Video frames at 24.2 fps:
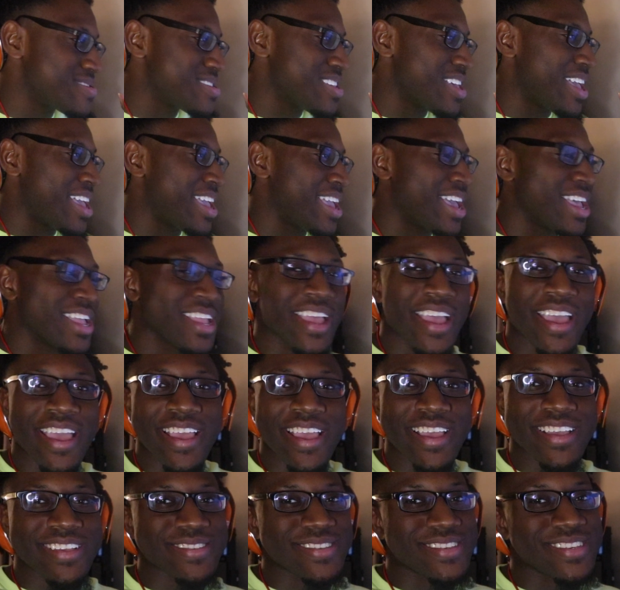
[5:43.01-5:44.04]
I
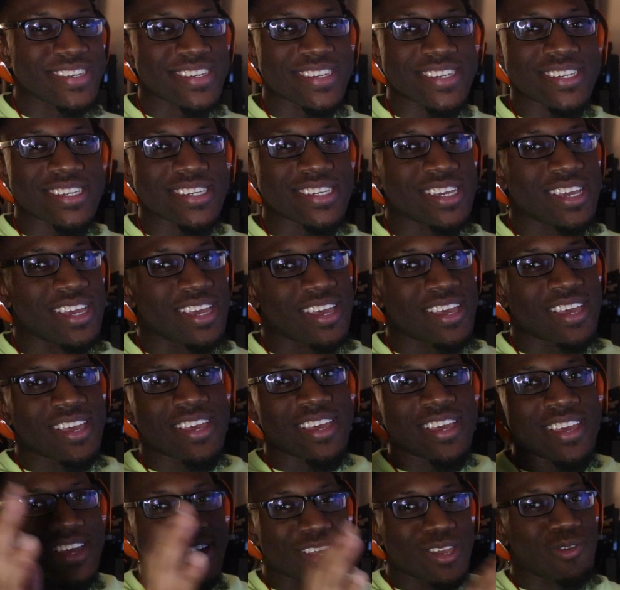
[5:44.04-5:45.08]
ain't.
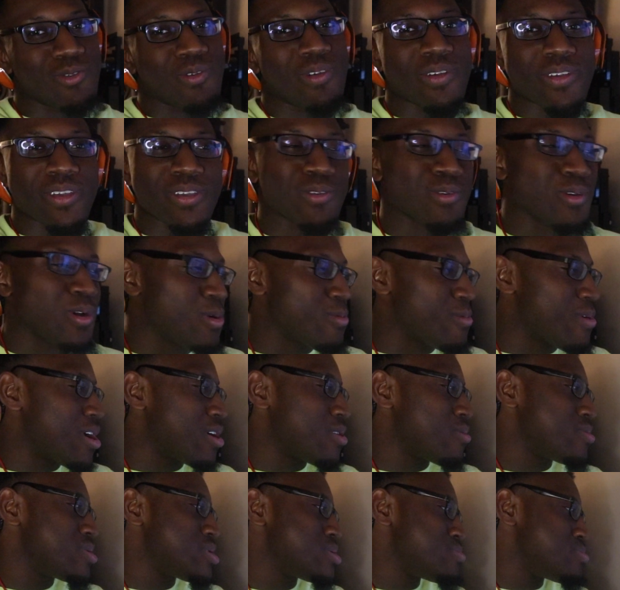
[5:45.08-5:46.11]
You already know I'm rocking
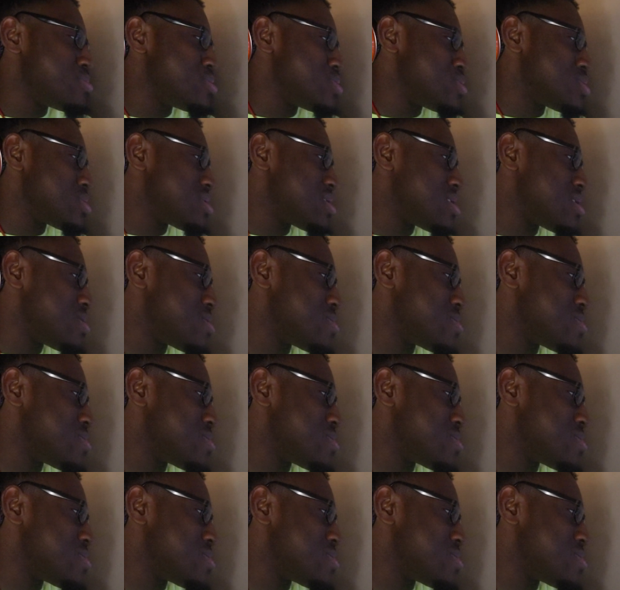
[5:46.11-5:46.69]
with your music, dog.